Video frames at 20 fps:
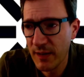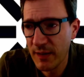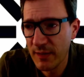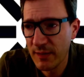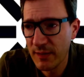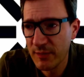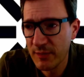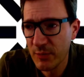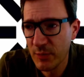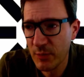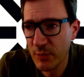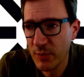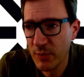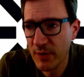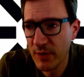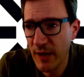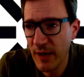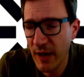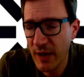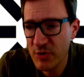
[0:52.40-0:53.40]

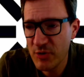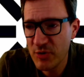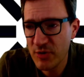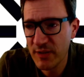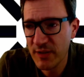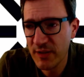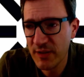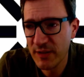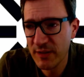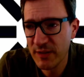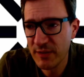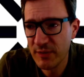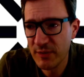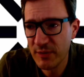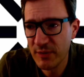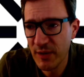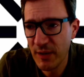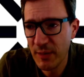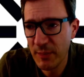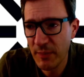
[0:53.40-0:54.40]
to actually
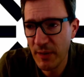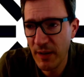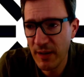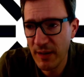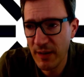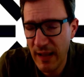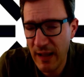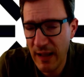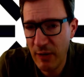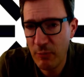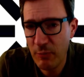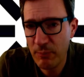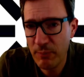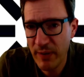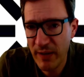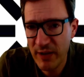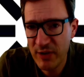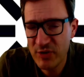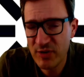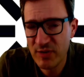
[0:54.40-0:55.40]
allow
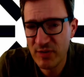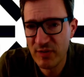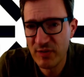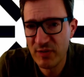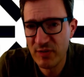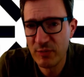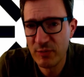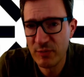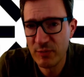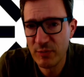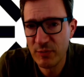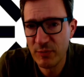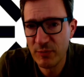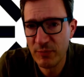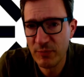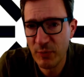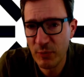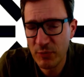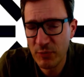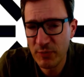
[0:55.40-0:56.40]
patients to
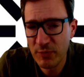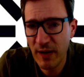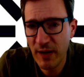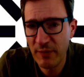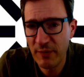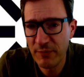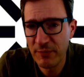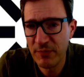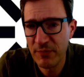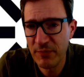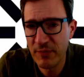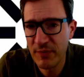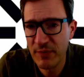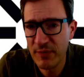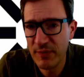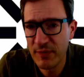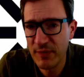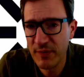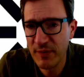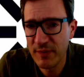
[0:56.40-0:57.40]
photograph
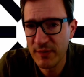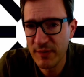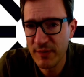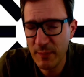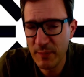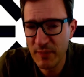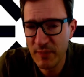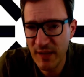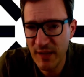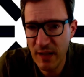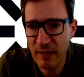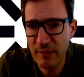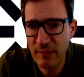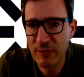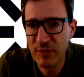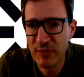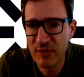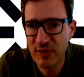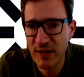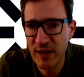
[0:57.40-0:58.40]

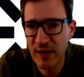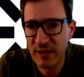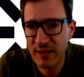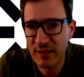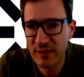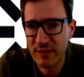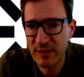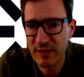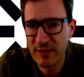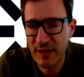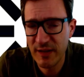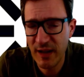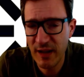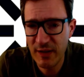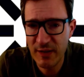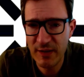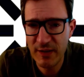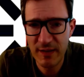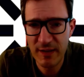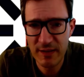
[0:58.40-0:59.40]
themselves and
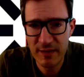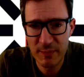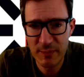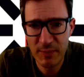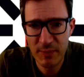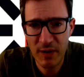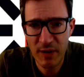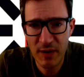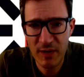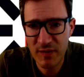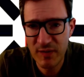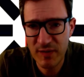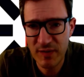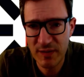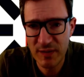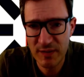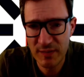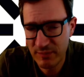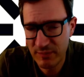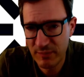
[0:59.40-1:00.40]
calculate the
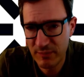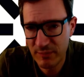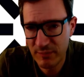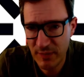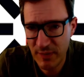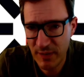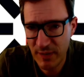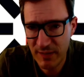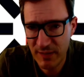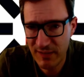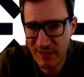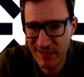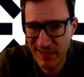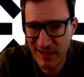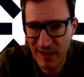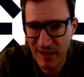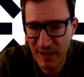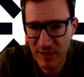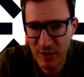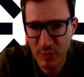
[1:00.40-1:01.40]
PASI,
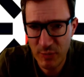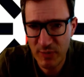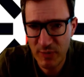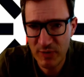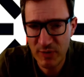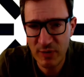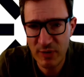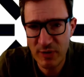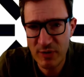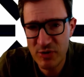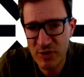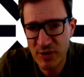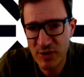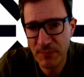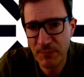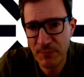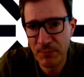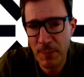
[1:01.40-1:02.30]
like teledermatology,